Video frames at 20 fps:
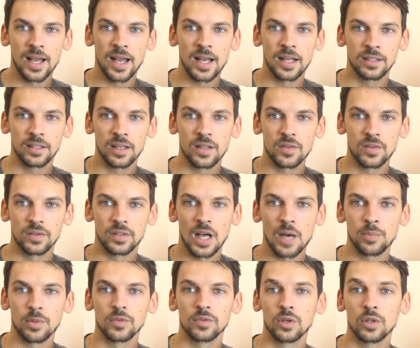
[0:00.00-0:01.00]
and at the
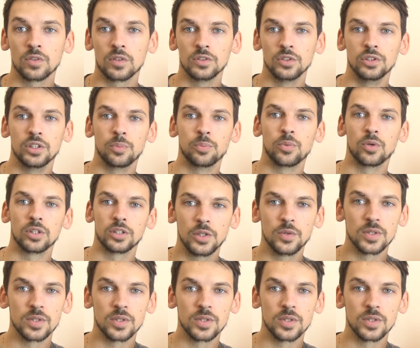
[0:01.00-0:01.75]
top of Overview Report,